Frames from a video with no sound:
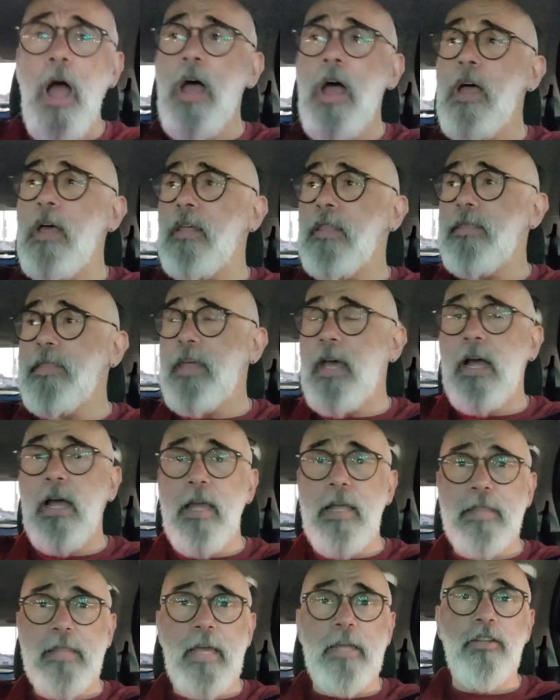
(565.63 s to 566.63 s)

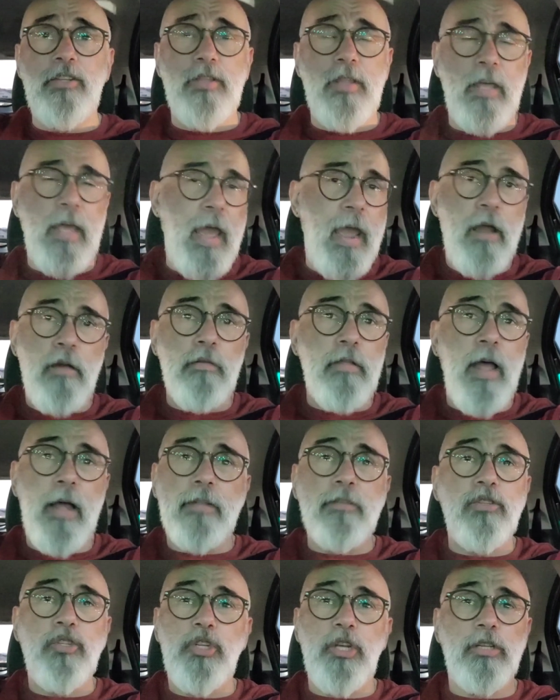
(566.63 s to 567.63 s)
that the
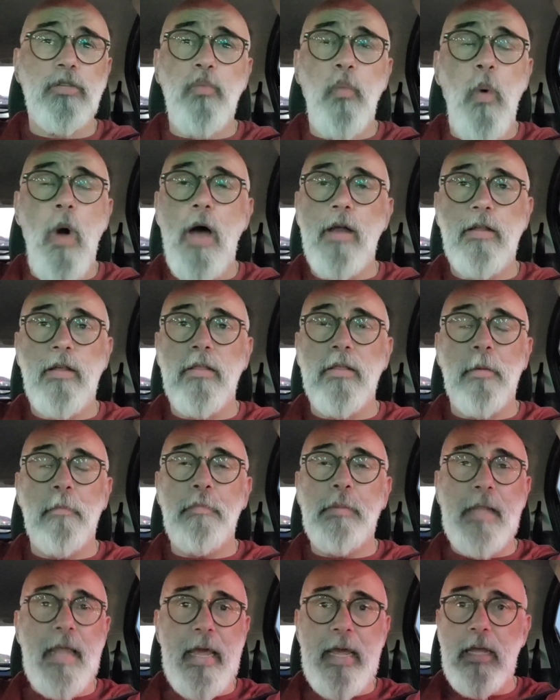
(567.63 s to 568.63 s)
airlines just wanted the
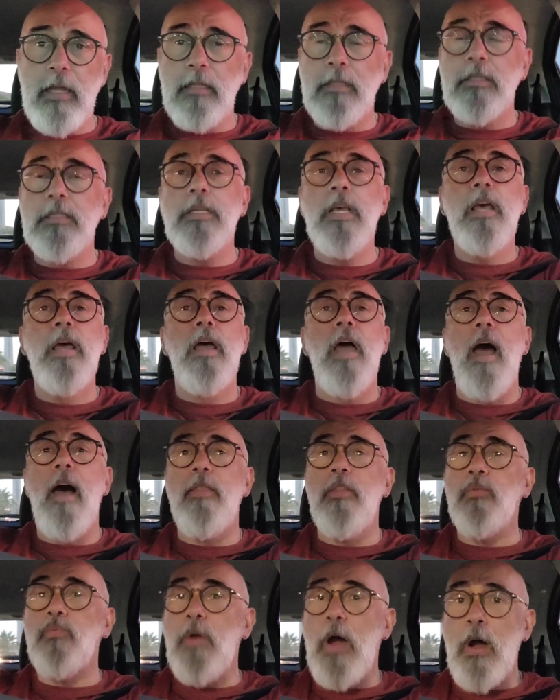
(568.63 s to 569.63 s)
planes
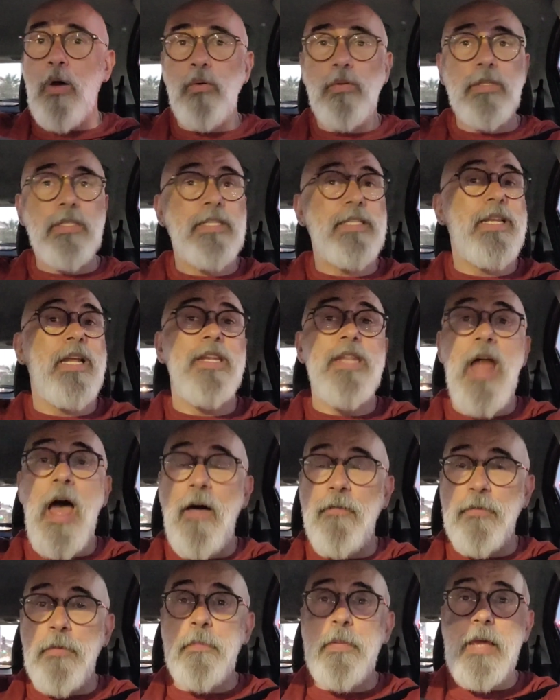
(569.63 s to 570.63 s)
and the routes,
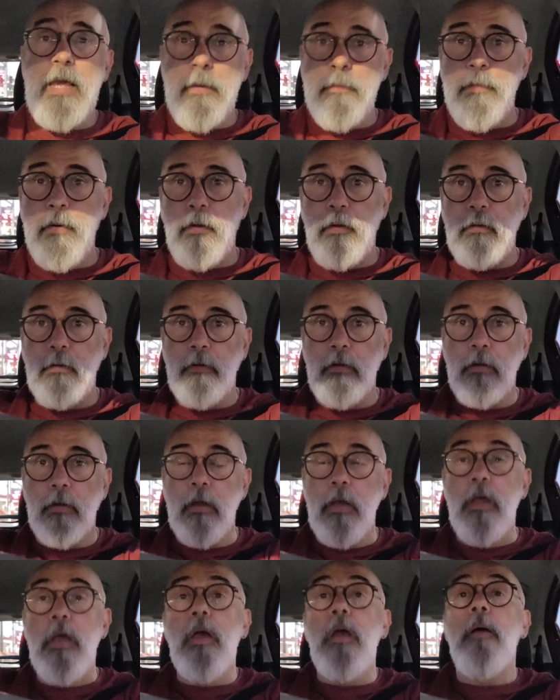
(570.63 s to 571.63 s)
not the people.
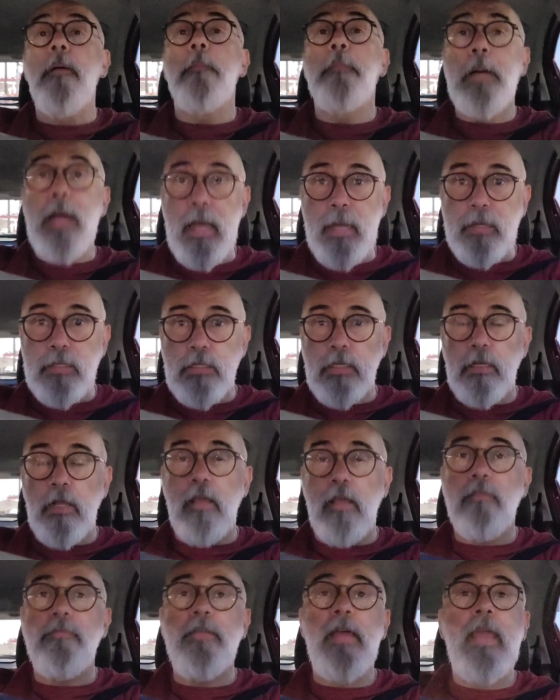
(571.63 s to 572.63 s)
But
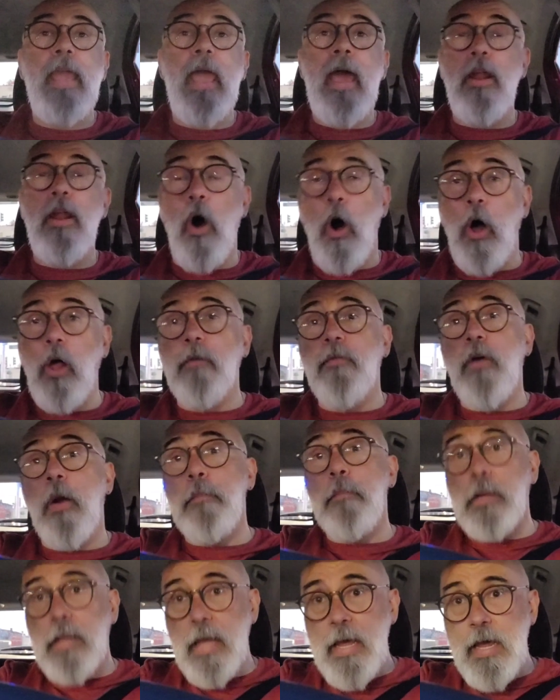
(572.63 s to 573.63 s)
if they get all of
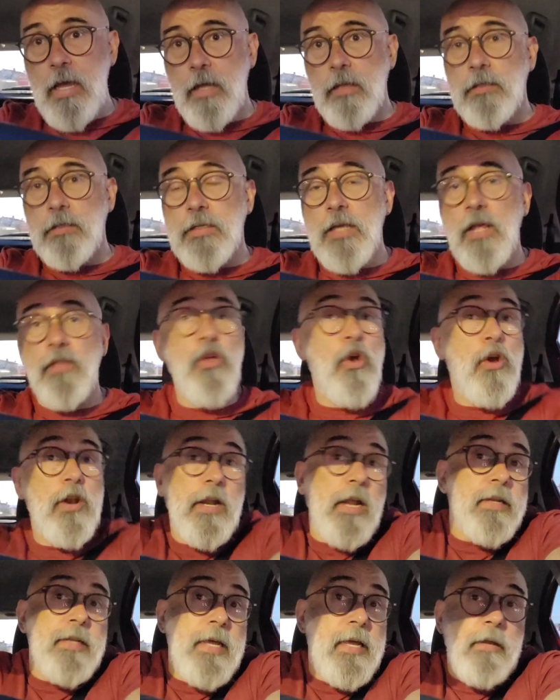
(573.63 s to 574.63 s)
our planes, they're
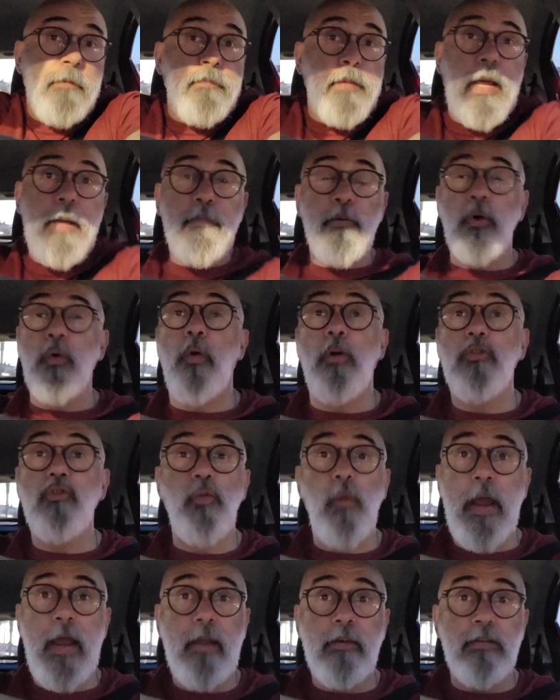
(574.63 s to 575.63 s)
going to need people who are
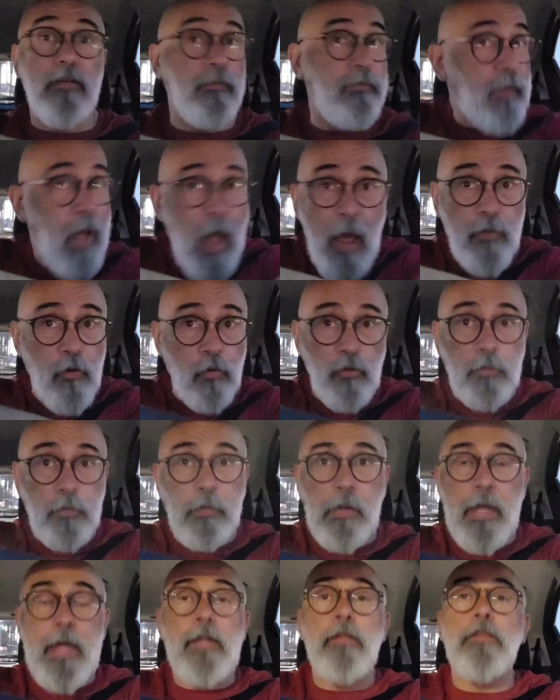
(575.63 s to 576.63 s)
trained to fly those
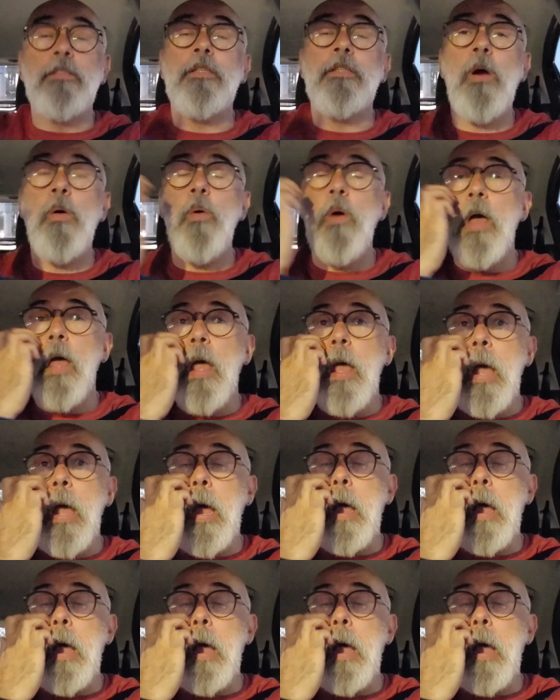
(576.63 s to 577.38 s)
planes. So